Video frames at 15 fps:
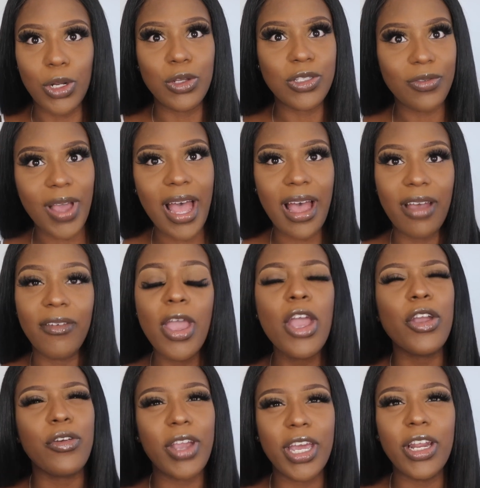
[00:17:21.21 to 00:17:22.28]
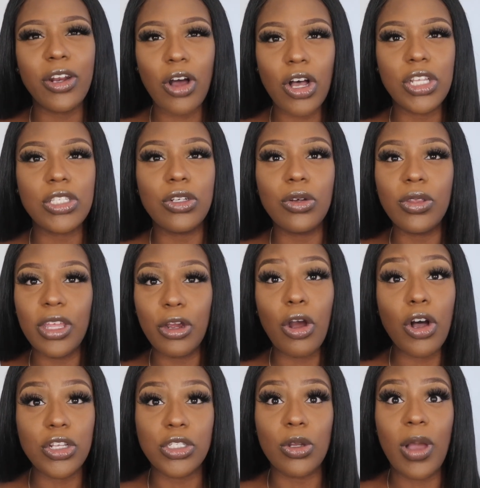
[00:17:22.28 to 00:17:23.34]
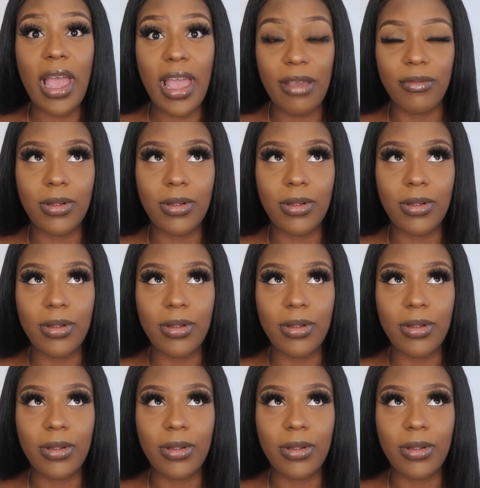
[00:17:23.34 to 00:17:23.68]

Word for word: know survive granted also they're also